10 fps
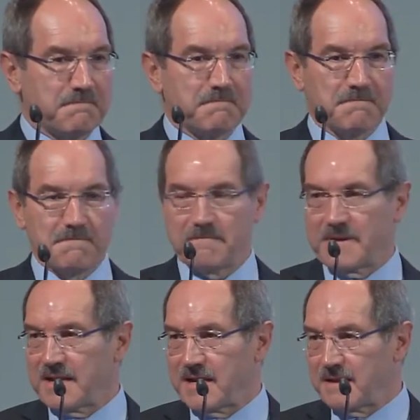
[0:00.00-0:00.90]

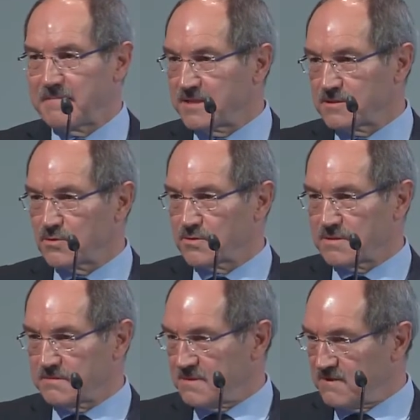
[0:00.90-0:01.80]
as the
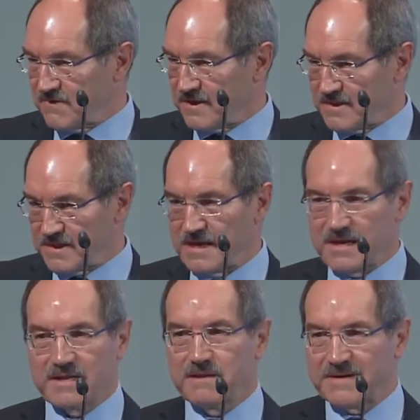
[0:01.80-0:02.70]

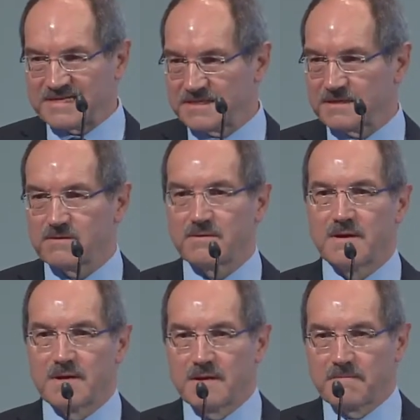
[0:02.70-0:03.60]
starting point,
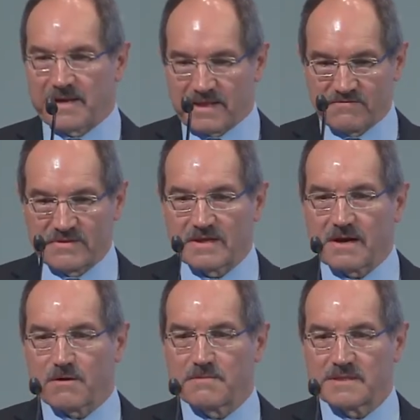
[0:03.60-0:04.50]
and
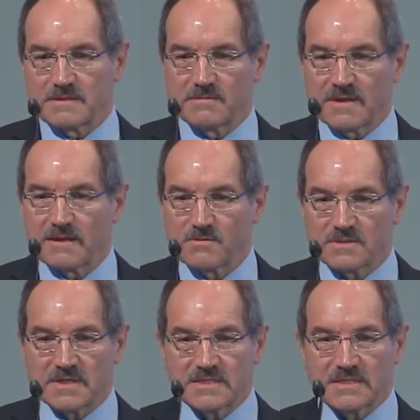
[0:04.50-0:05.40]
that differentiates
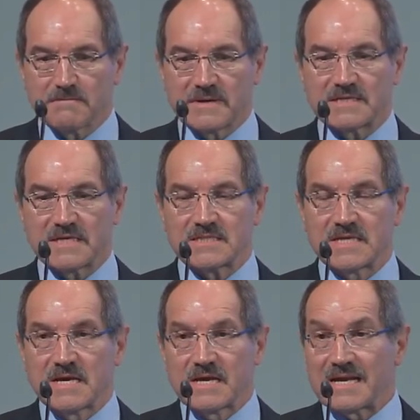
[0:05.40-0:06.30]
us to
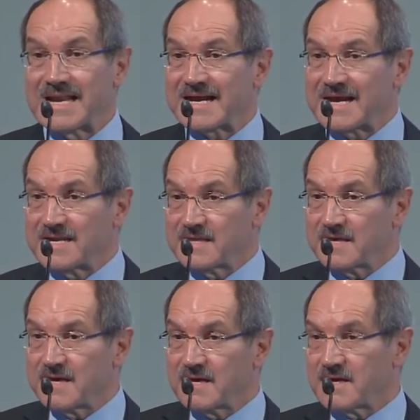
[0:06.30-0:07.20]

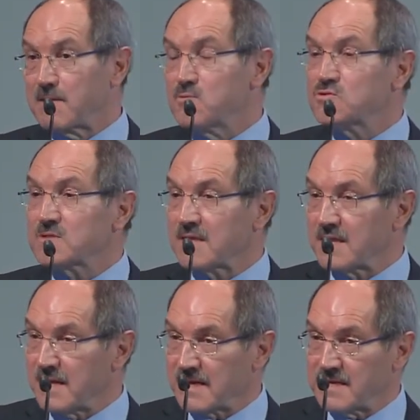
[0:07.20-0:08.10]
worldwide,
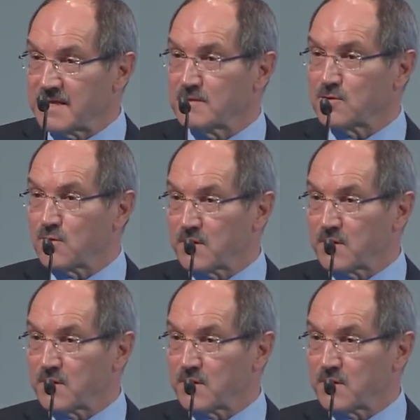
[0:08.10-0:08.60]
and also